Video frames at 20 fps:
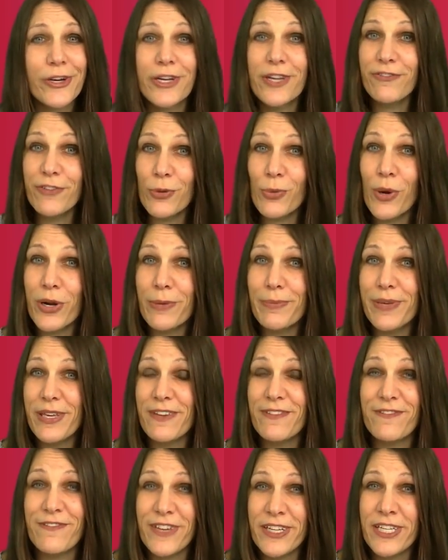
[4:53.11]
If you want to be
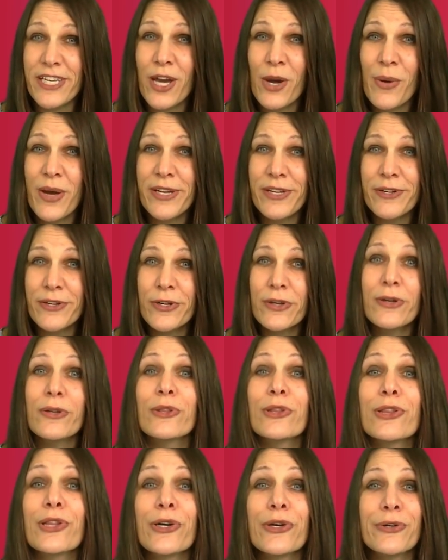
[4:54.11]
a video editor,
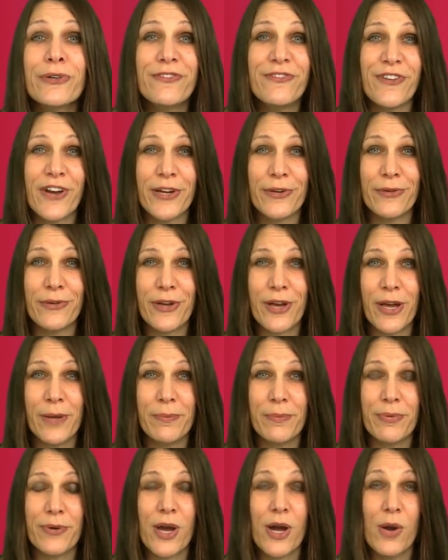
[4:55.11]
learn Final Cut
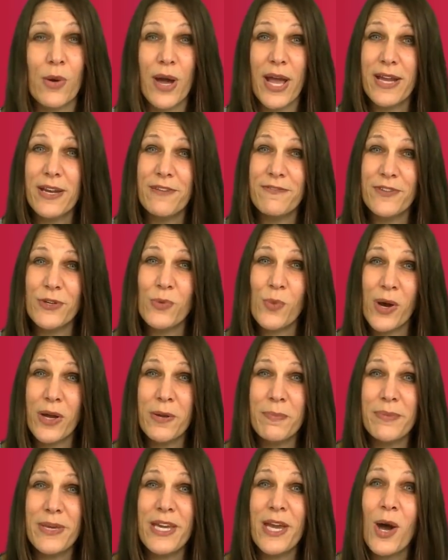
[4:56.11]
Pro. And if you want
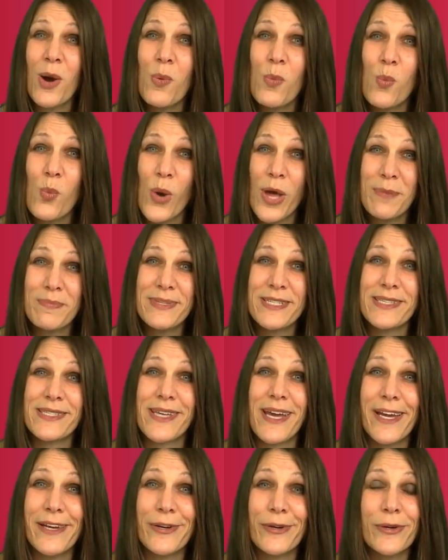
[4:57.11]
to be a web
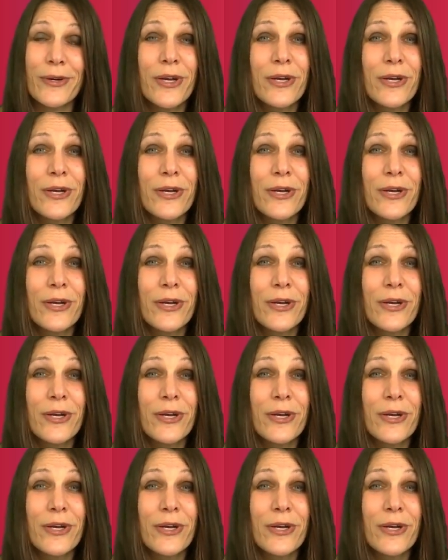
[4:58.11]
designer,